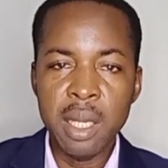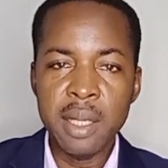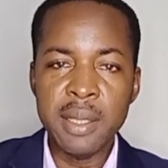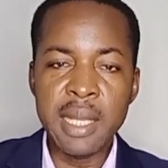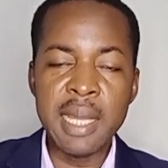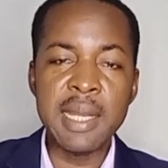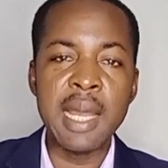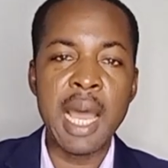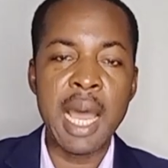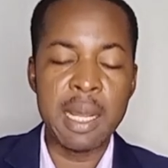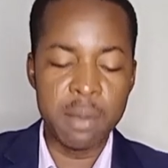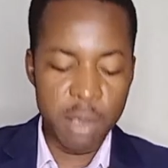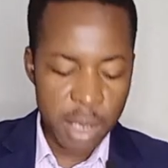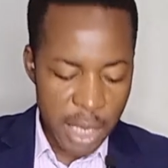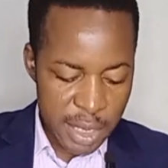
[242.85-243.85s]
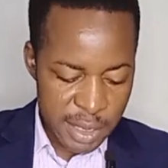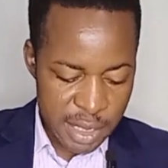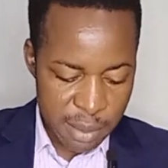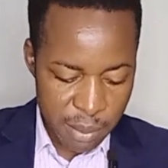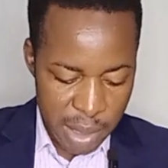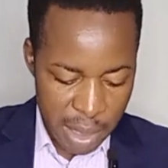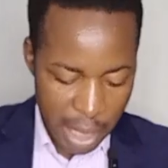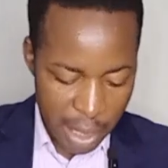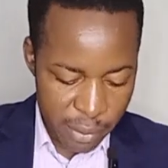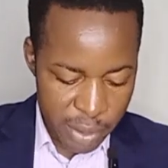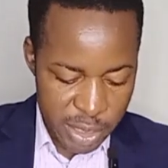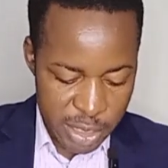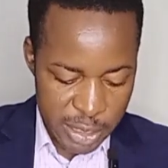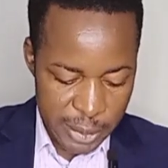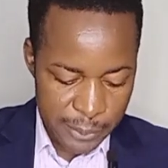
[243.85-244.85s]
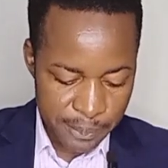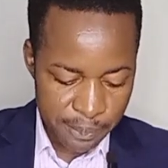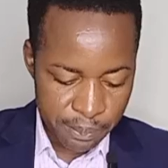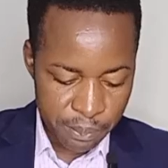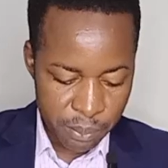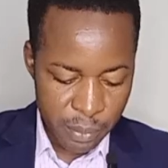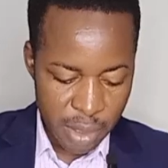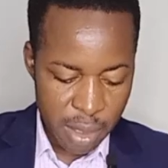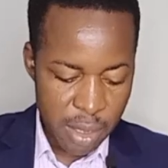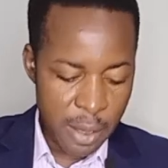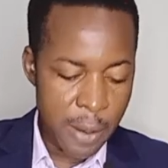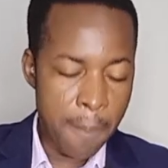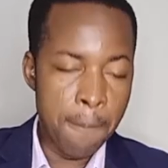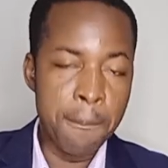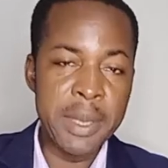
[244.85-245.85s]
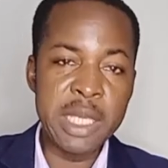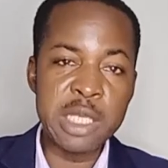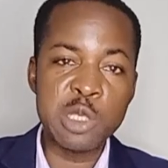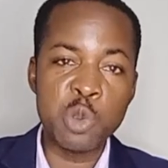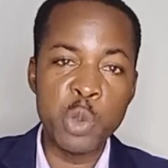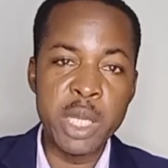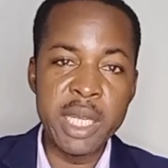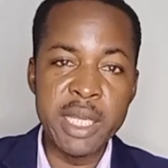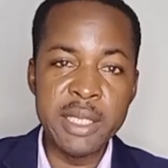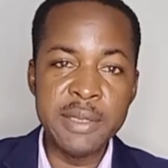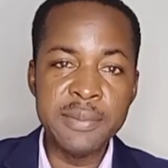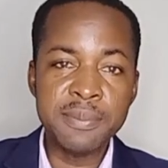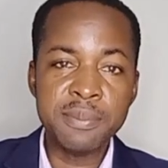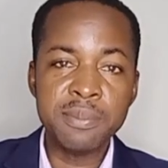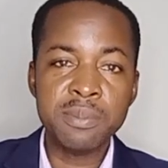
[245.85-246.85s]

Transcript: Then another similarity between